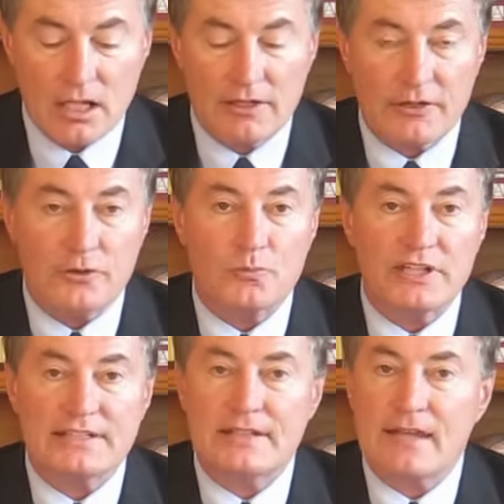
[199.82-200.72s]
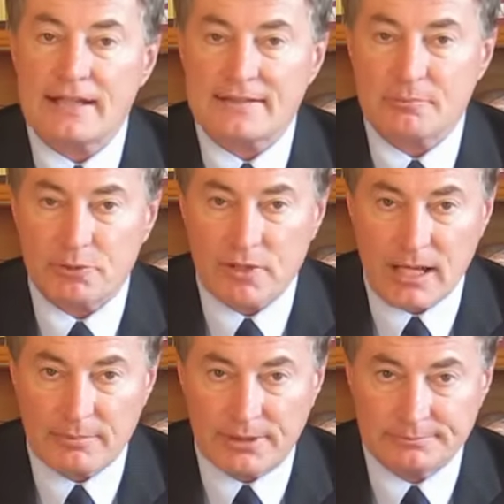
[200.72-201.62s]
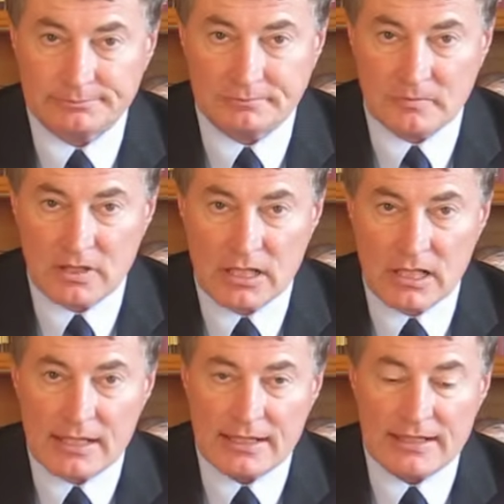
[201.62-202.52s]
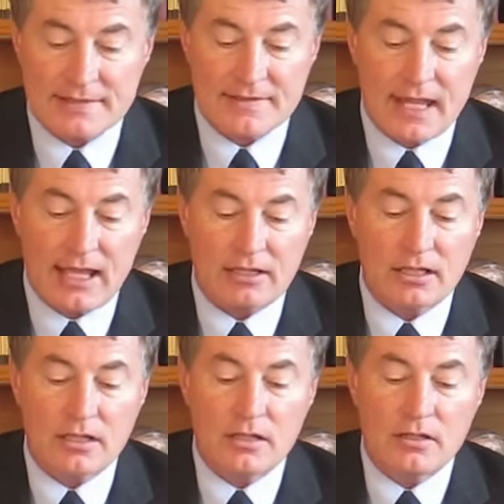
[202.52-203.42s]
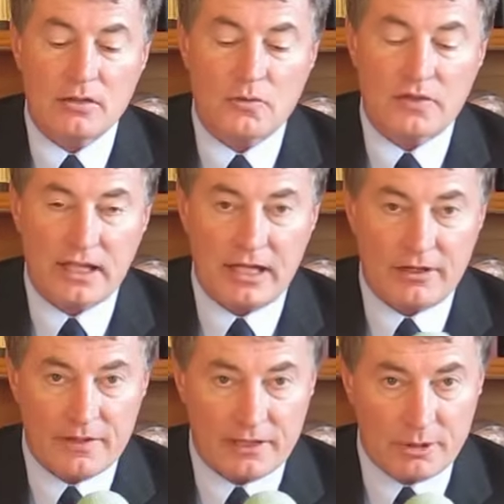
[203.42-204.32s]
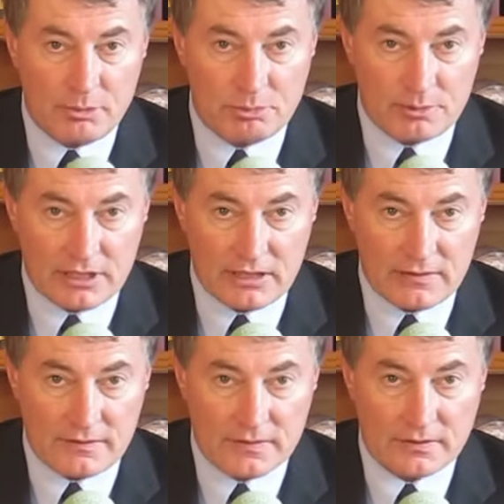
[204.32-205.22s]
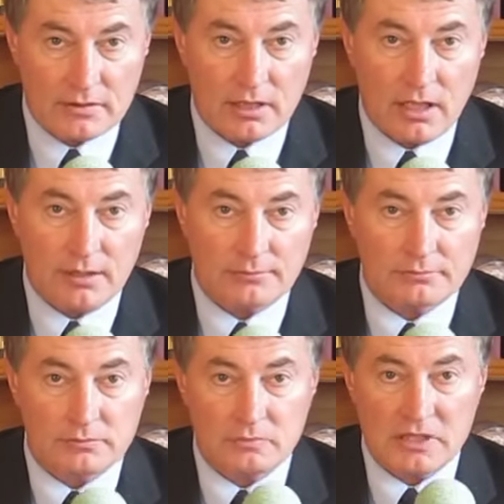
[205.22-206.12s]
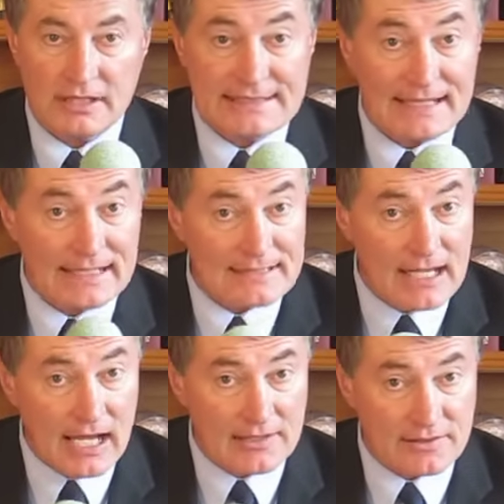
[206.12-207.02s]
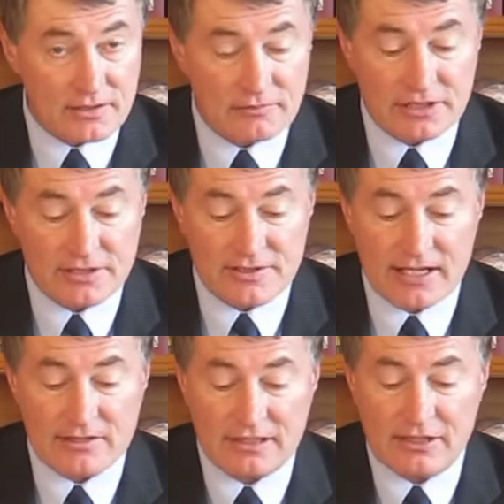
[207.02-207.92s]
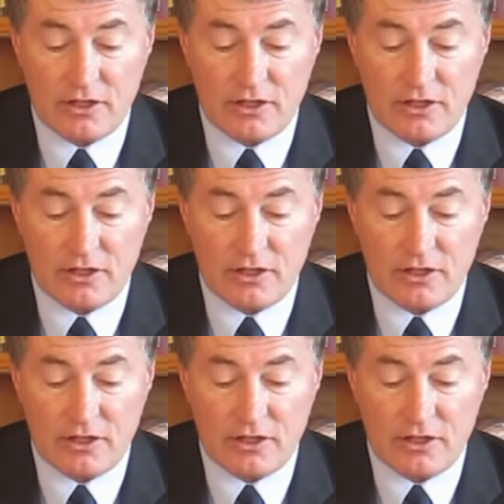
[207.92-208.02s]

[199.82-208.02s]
Now, the reason that's a problem is that the air that we breathe um, contains oxygen, which is actually an